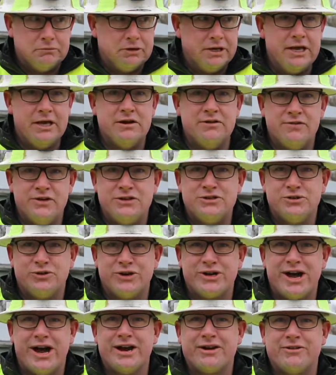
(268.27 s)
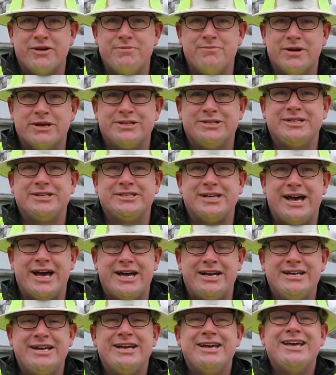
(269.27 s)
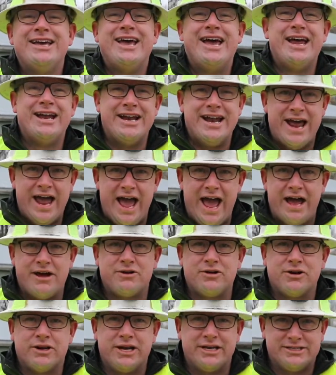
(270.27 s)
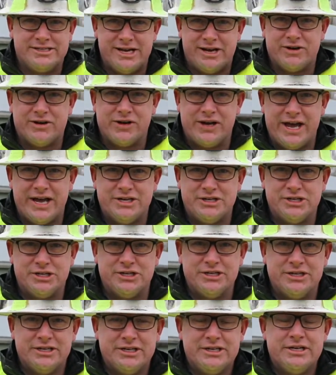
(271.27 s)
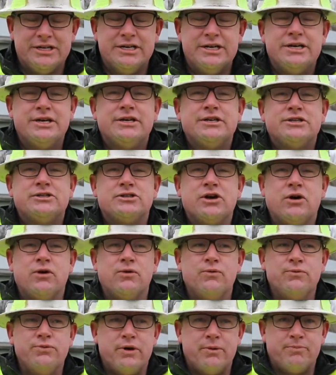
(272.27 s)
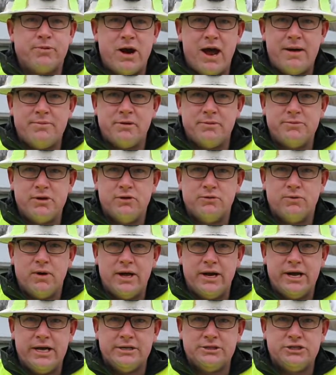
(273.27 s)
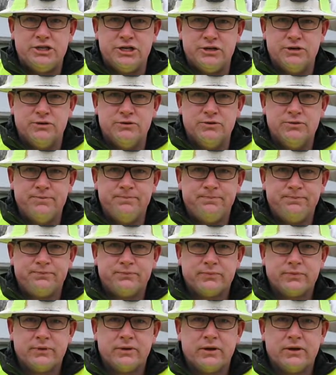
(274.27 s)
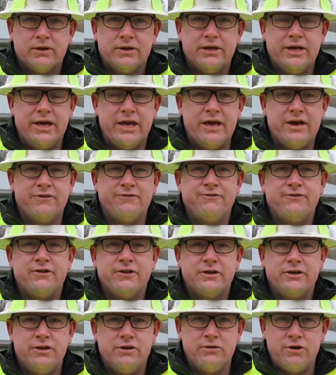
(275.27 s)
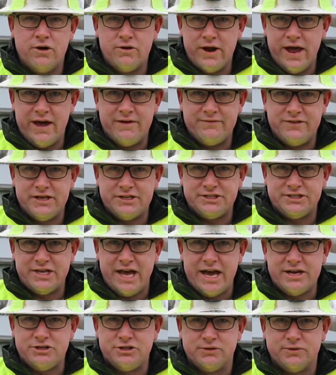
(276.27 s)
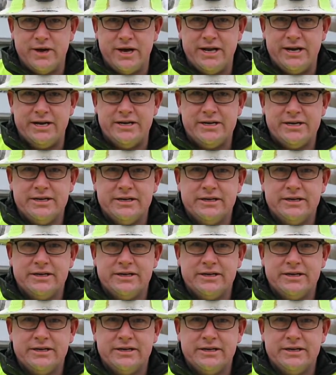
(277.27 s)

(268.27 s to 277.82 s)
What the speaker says: individual concrete mix design and aggregate segregation. So the problem you run into if you don't have this saturated,